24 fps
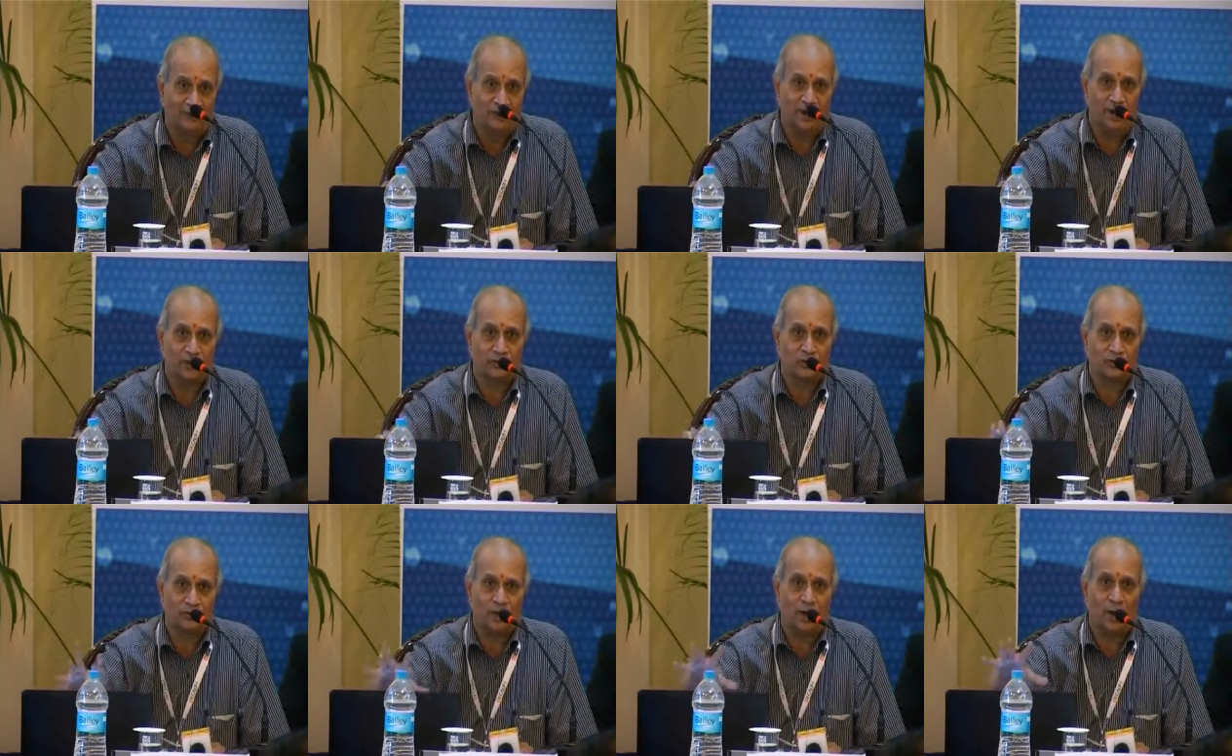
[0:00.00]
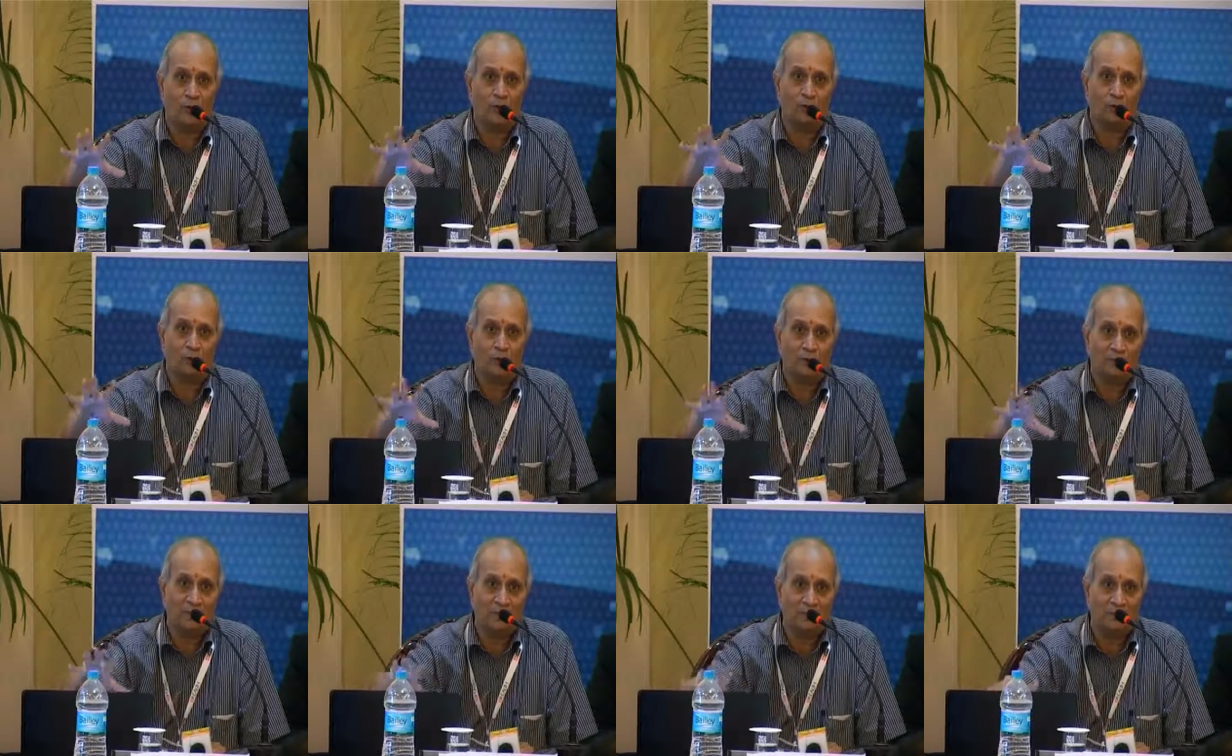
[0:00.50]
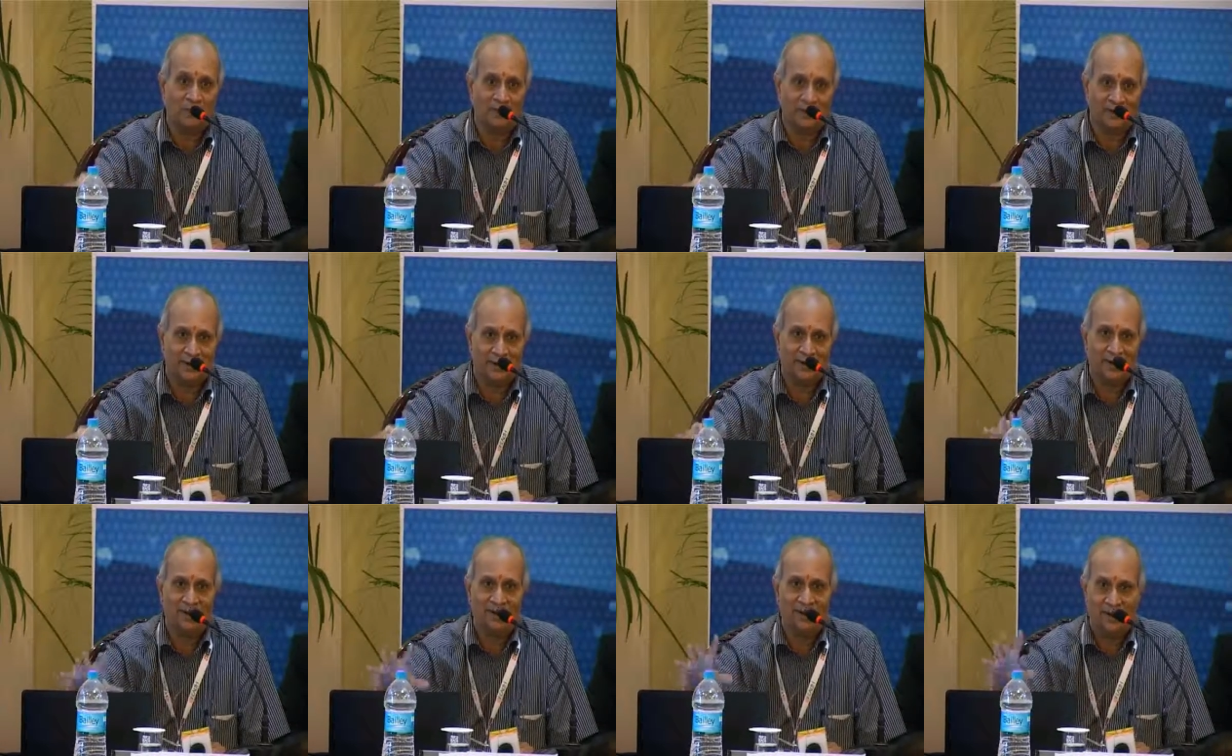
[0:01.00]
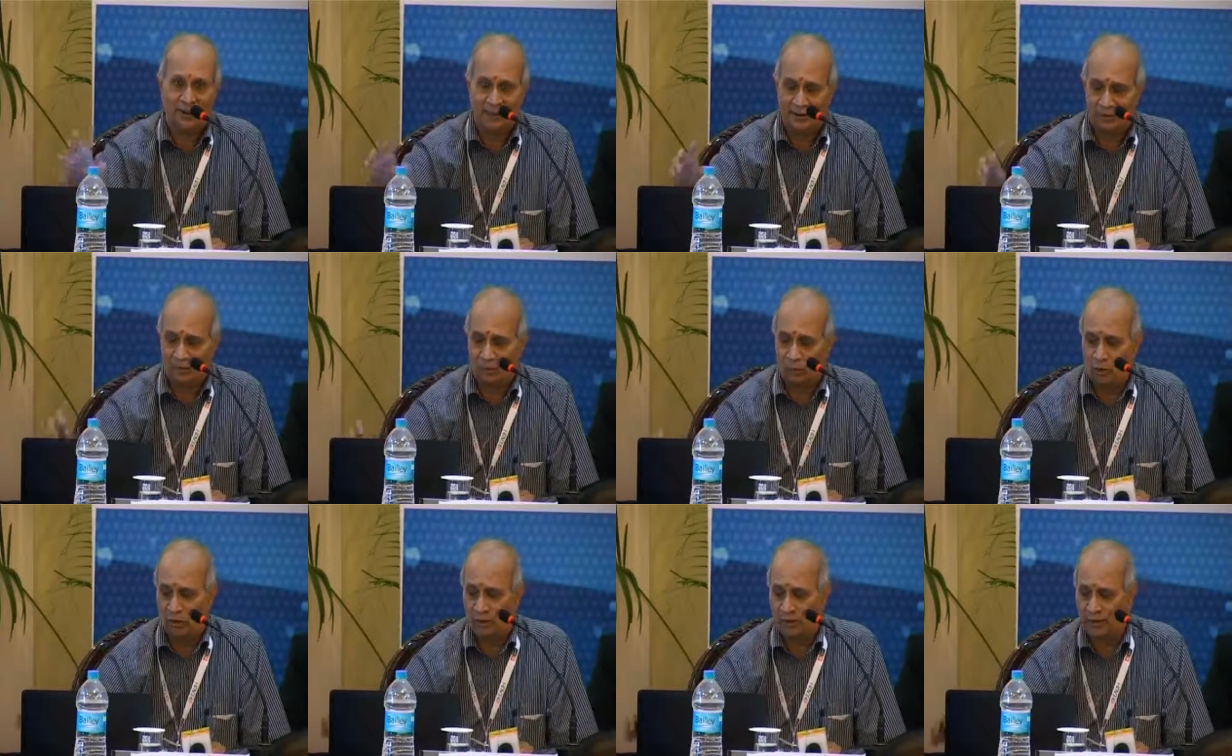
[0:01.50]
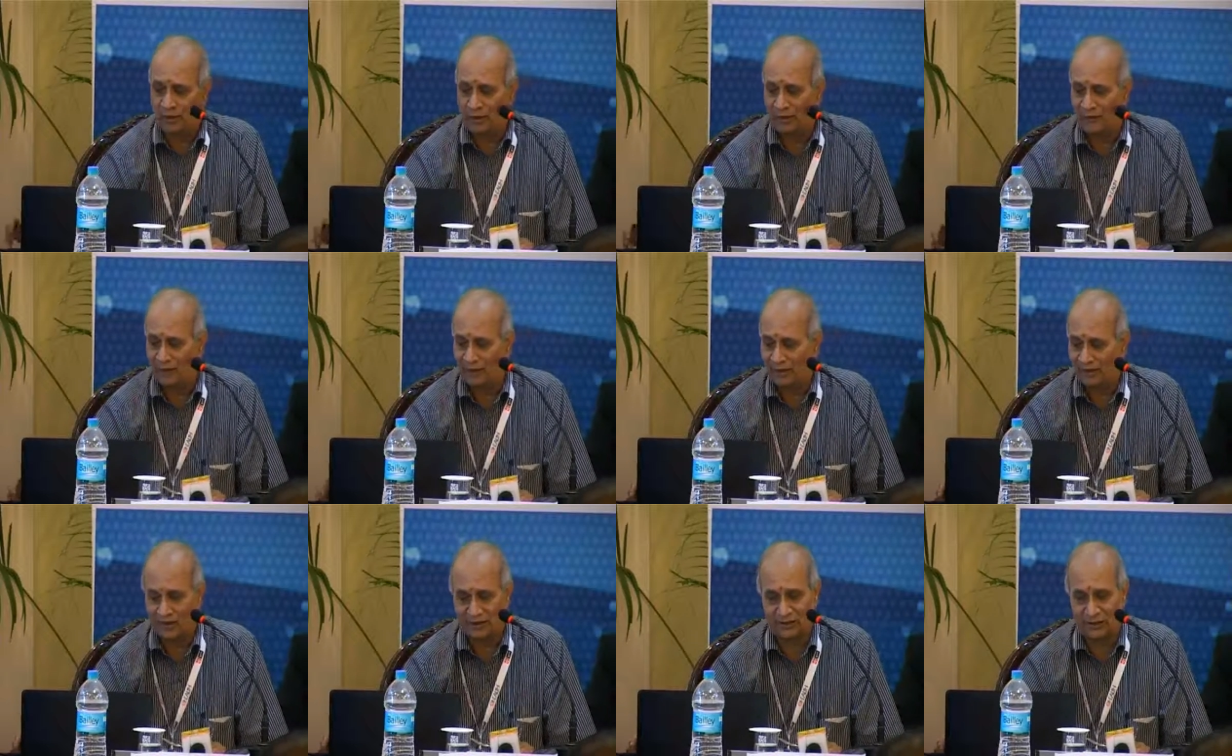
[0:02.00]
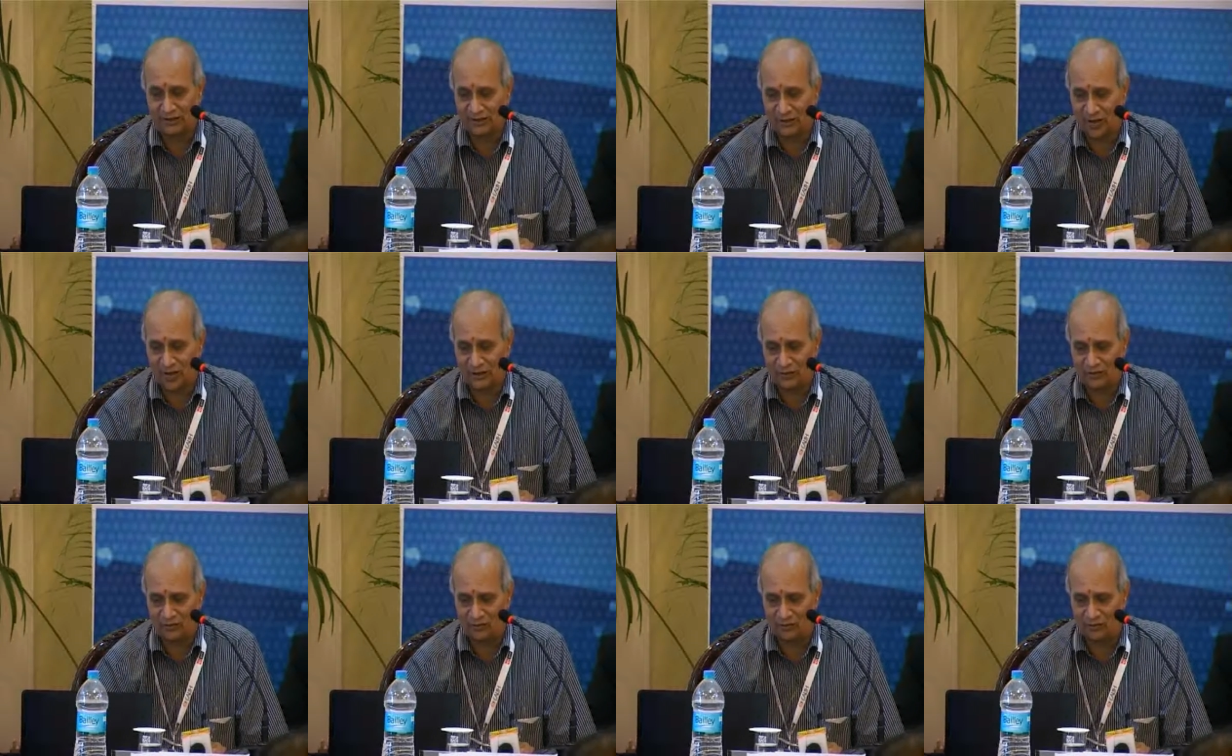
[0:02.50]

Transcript: We have to see how to implement it in the whole e-governance exercise,